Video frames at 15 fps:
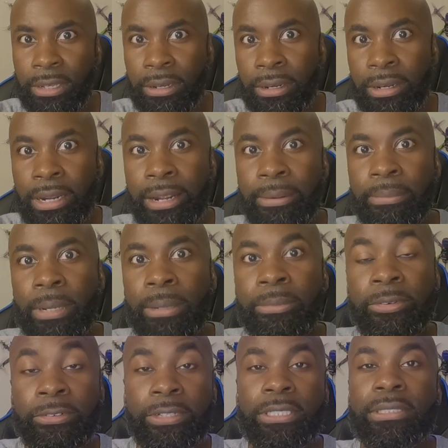
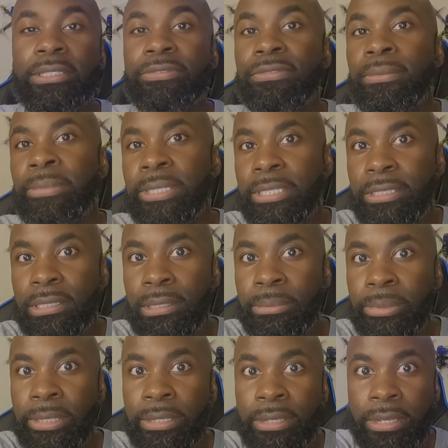I'm originally from
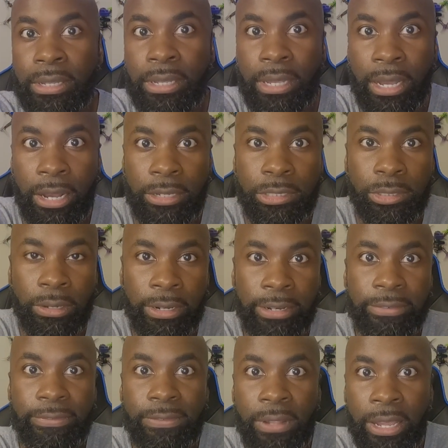Mississippi. I
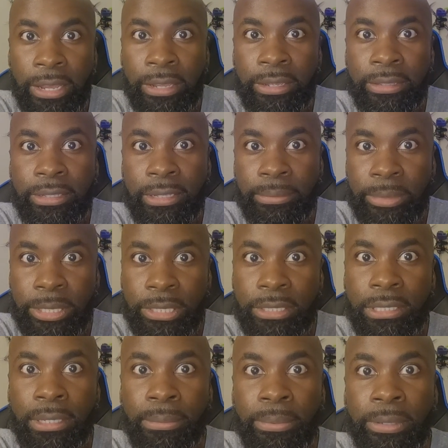started flying in
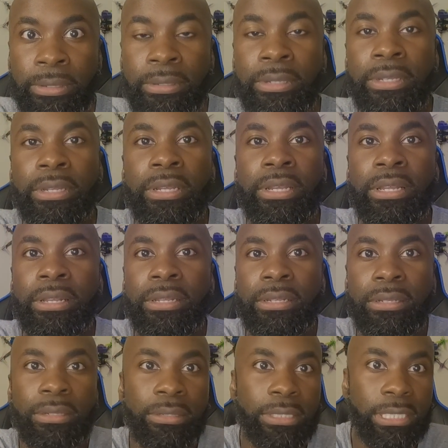Mississippi.
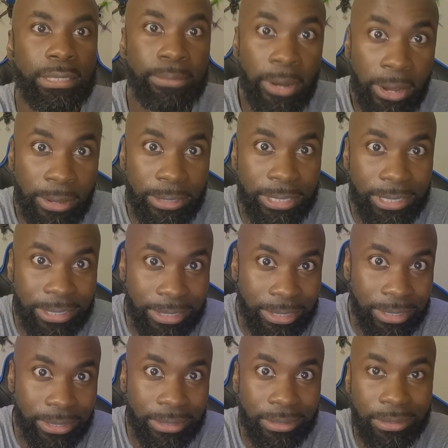Small
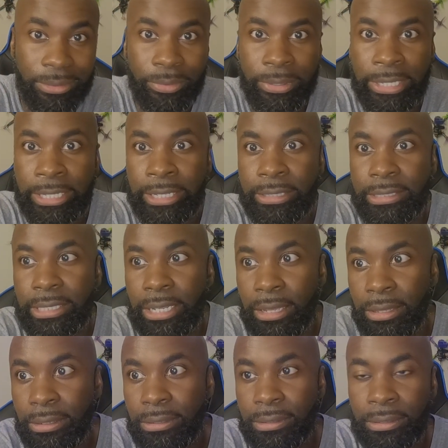scene. We get
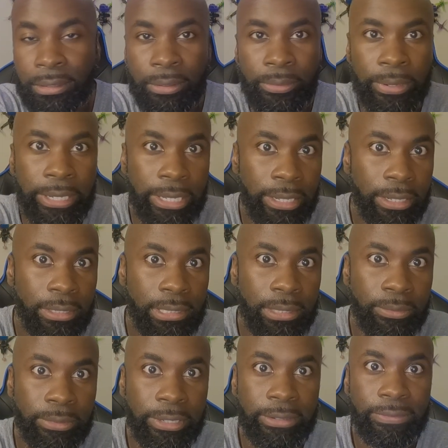together on the weekends
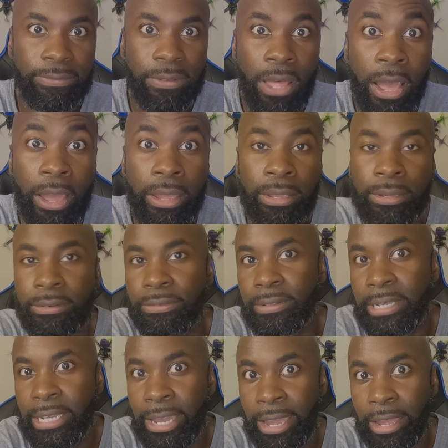and we fly. If
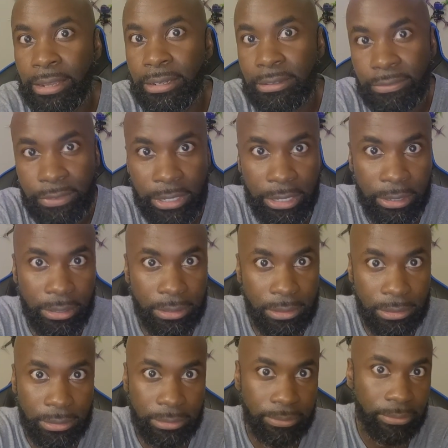we had good
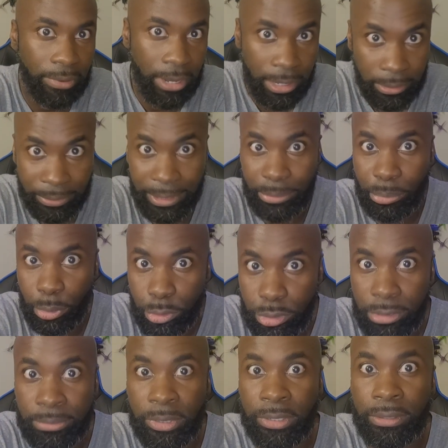videos, fine, we
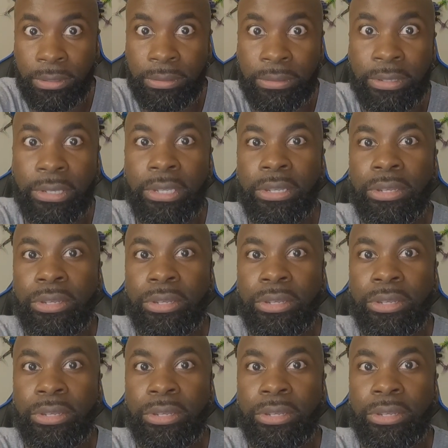post them on